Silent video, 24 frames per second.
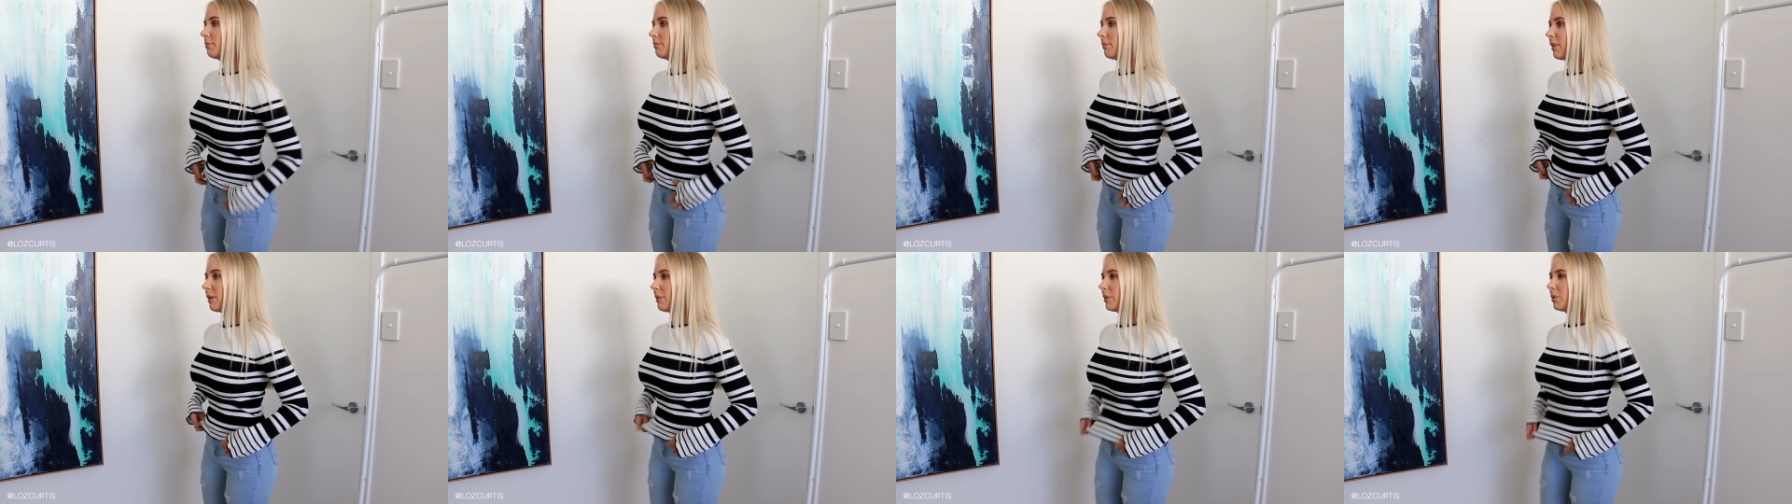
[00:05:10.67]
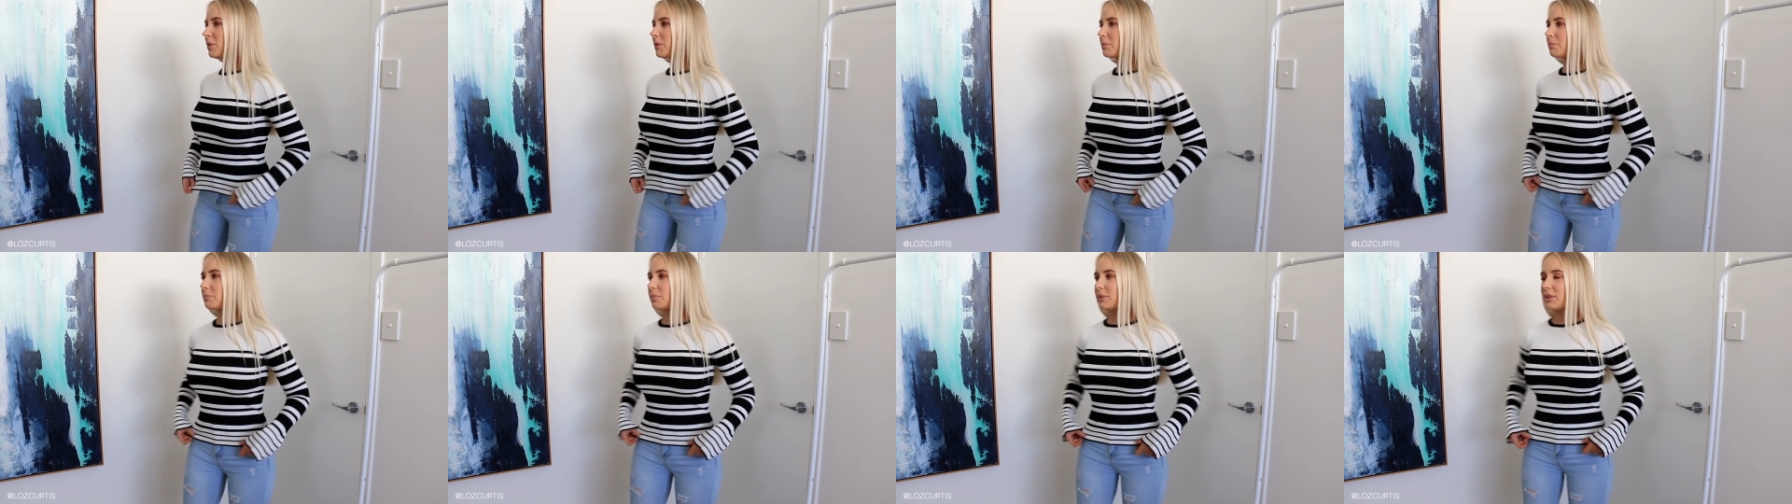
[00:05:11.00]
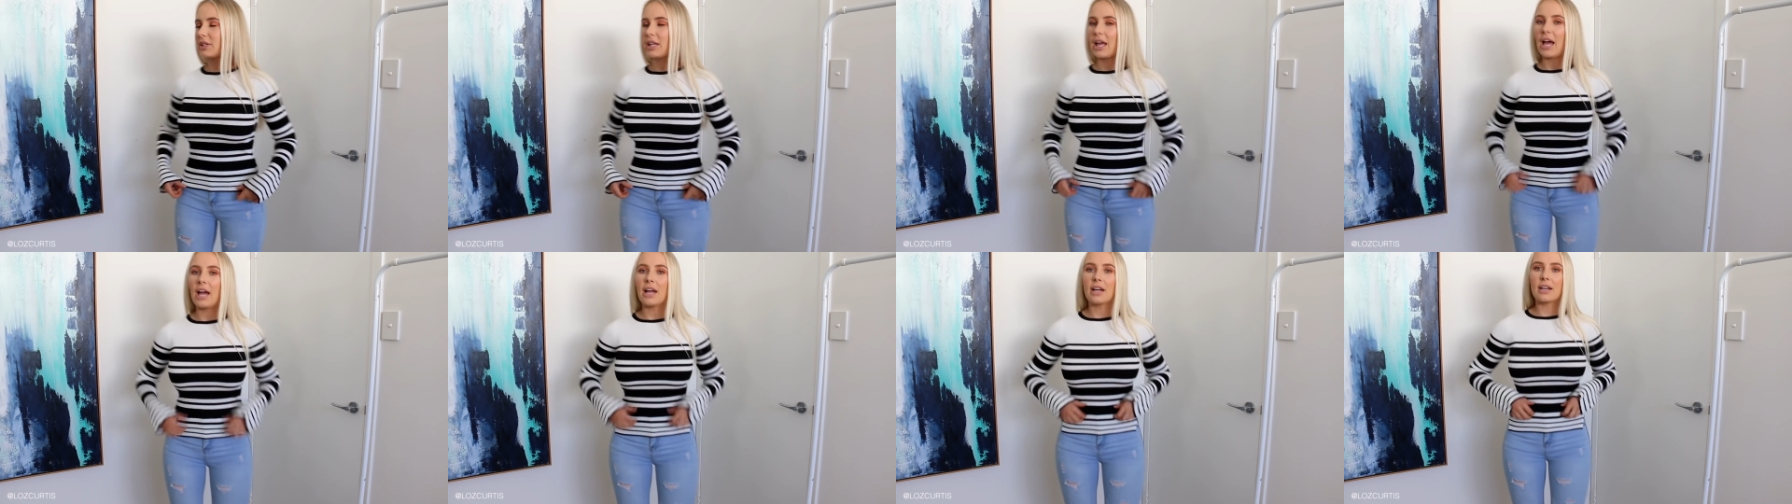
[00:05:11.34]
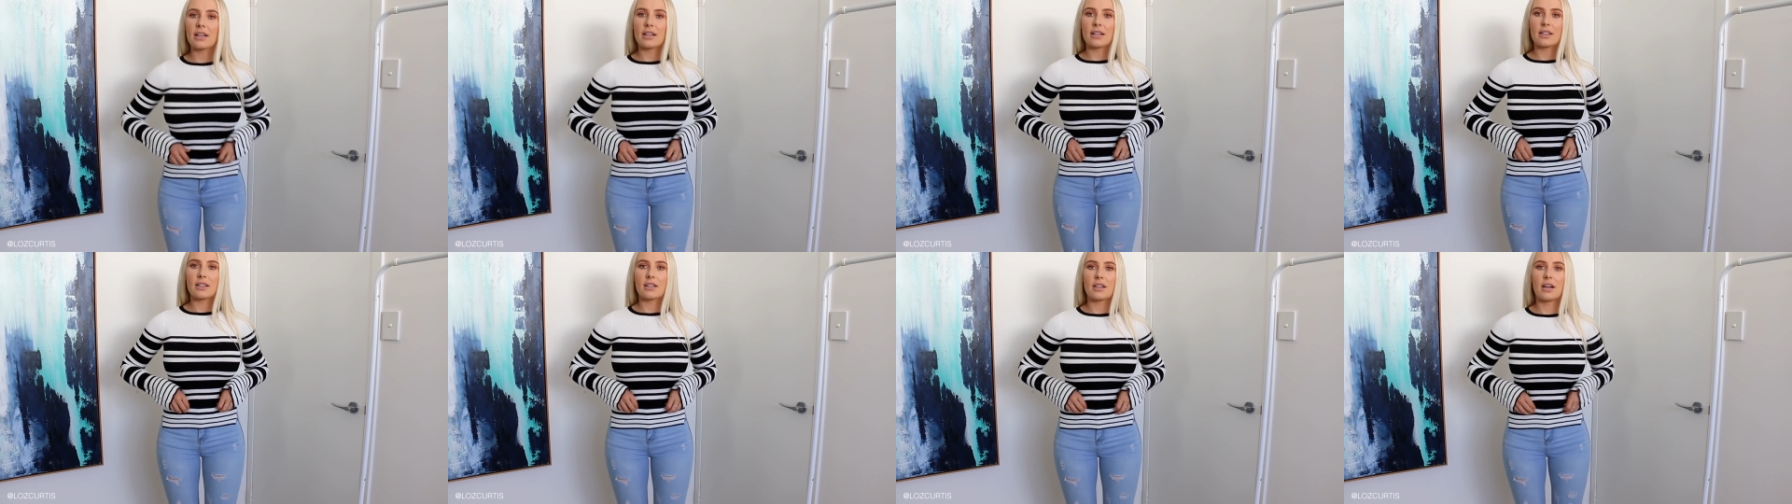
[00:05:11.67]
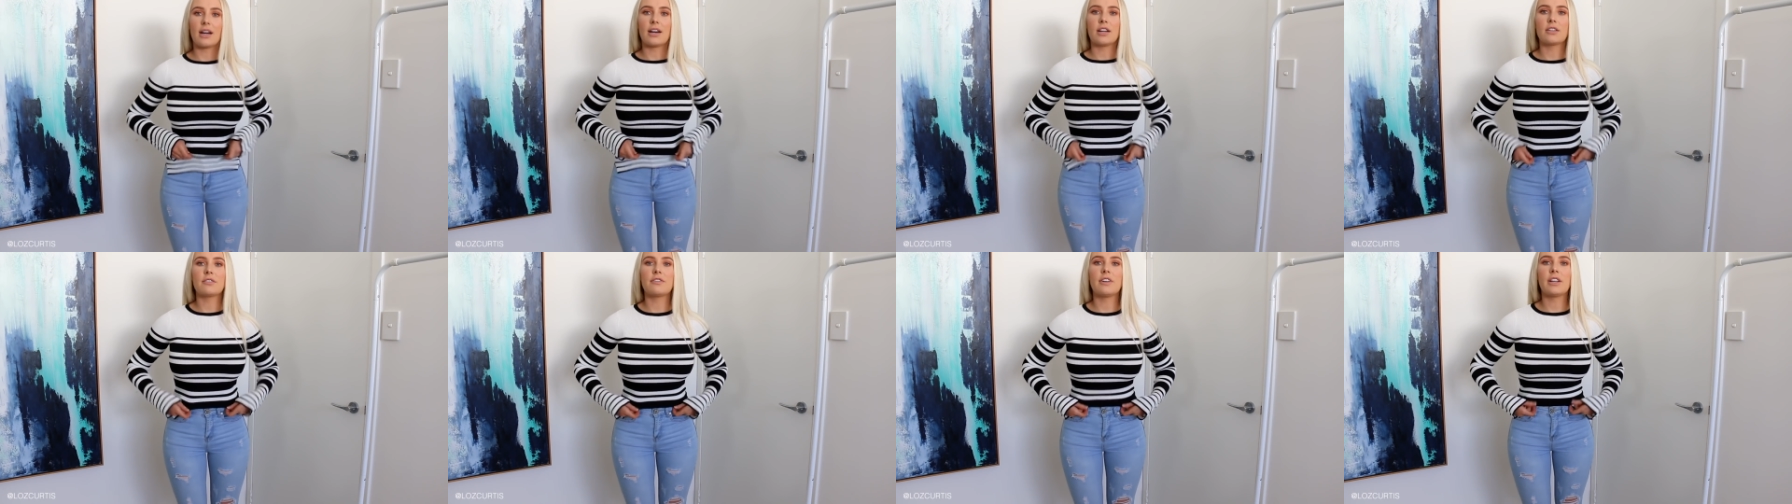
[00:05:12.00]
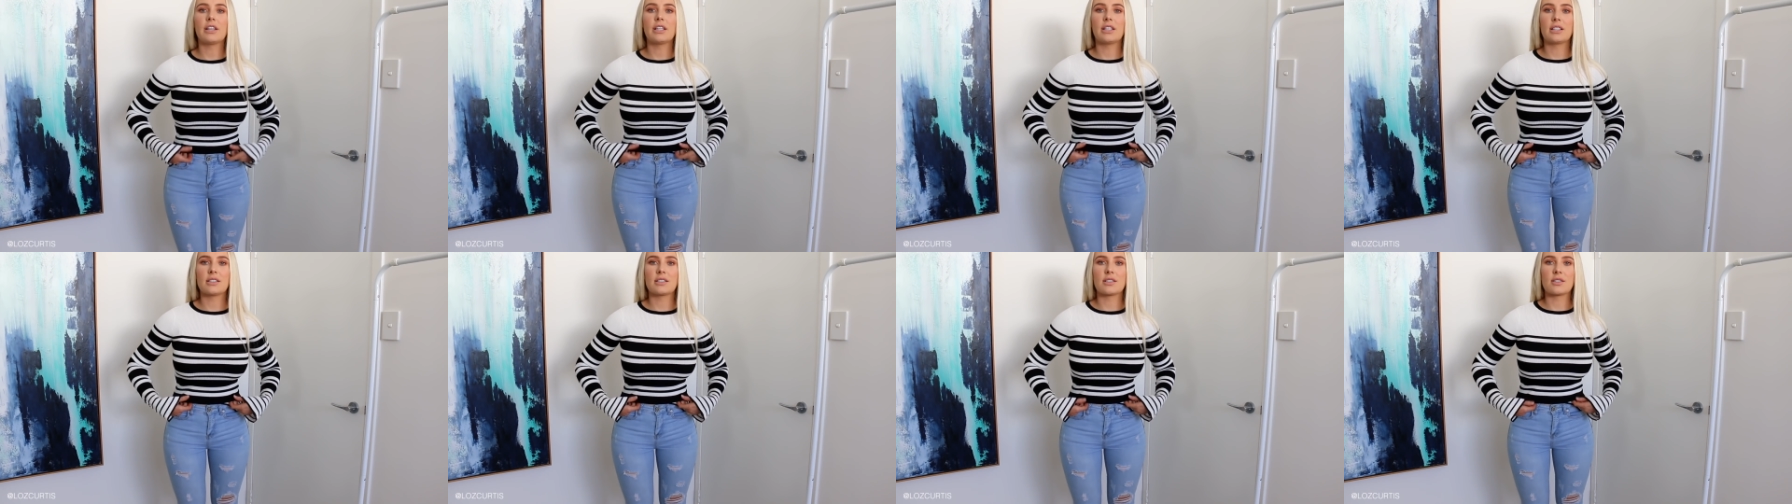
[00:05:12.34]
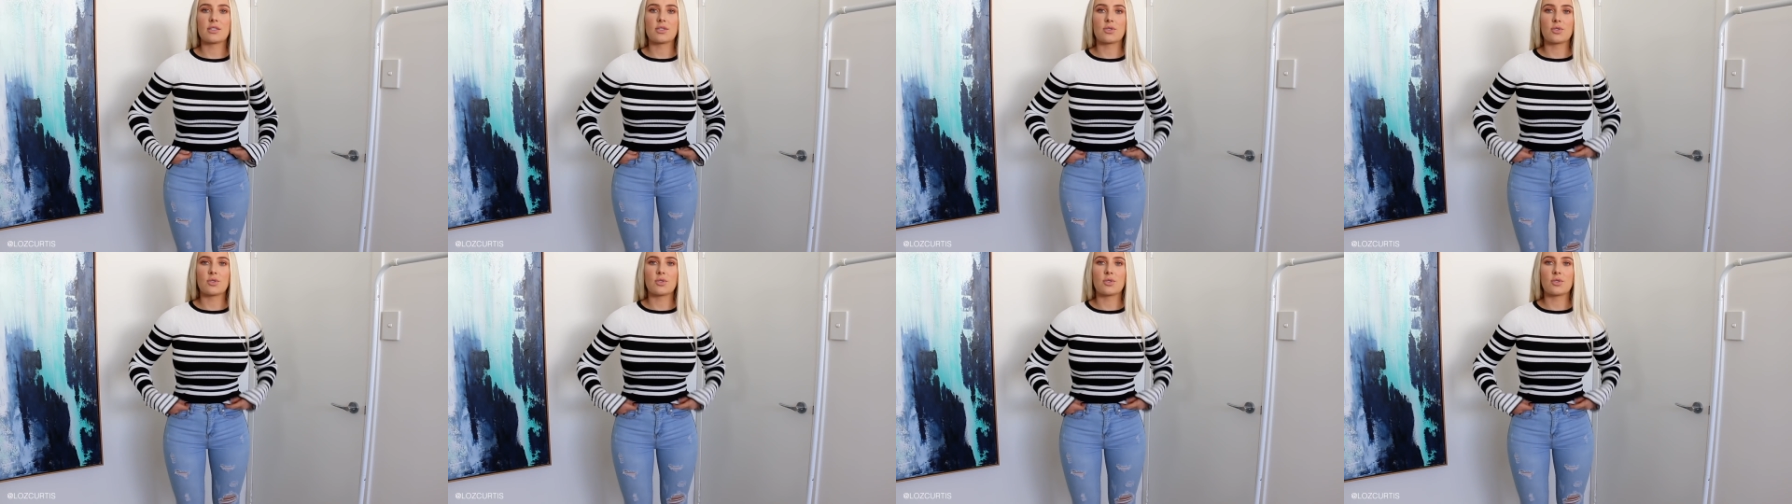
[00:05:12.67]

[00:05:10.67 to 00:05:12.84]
Maybe with black, I feel like it doesn't